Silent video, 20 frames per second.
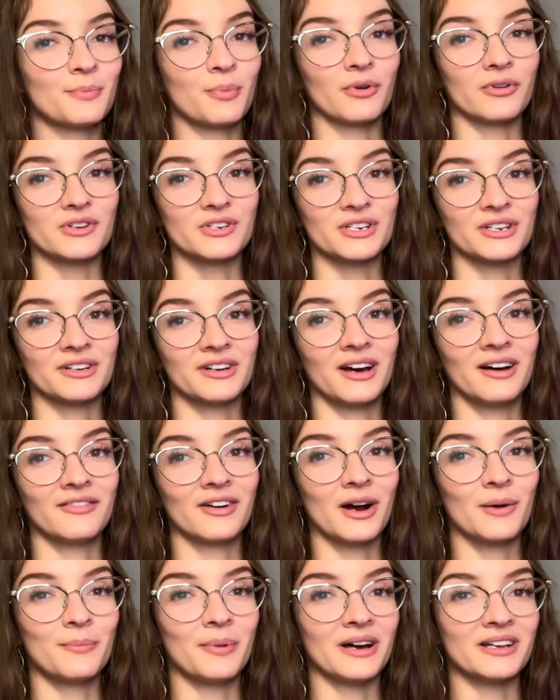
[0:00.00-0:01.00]
portion of
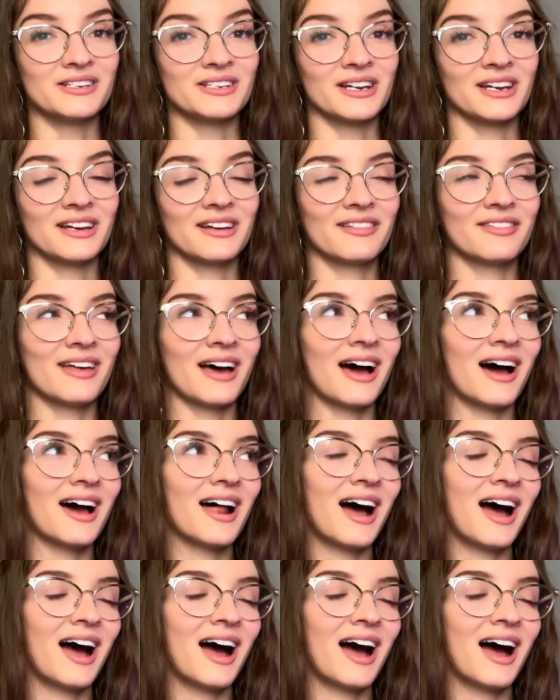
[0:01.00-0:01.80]
our budget that